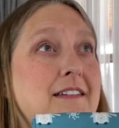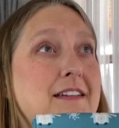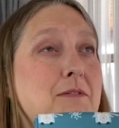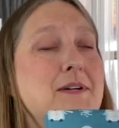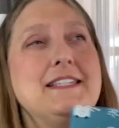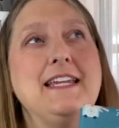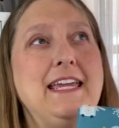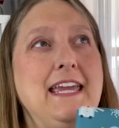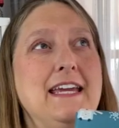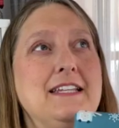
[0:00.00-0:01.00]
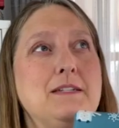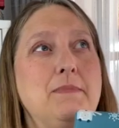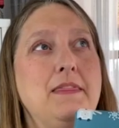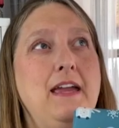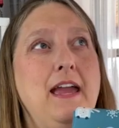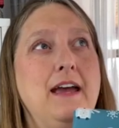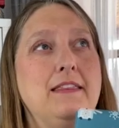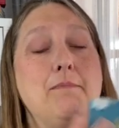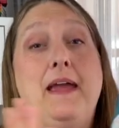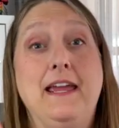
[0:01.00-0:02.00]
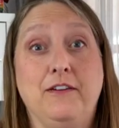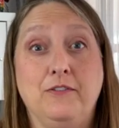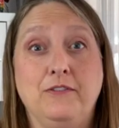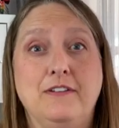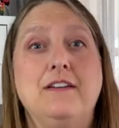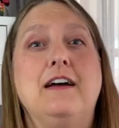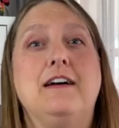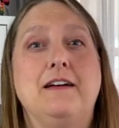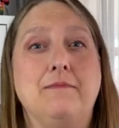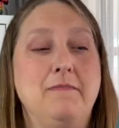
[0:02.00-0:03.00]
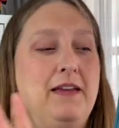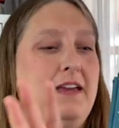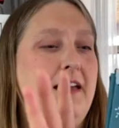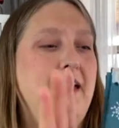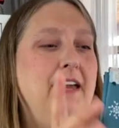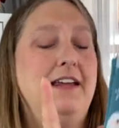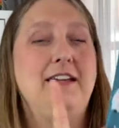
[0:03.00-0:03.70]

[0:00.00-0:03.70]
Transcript: it wasn't a kit, but they had the panel. And I